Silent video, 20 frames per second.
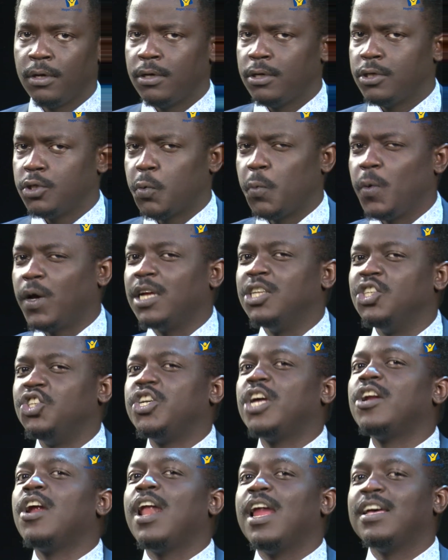So we can
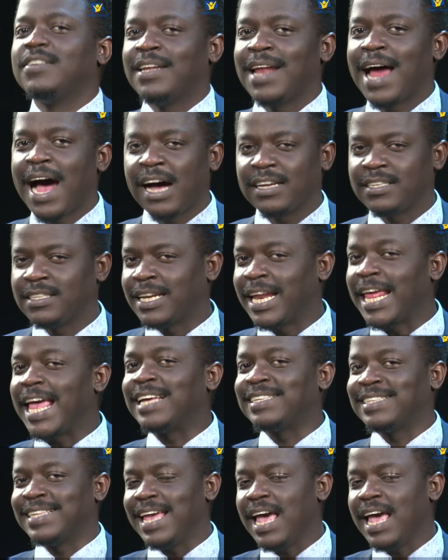generalize an asset as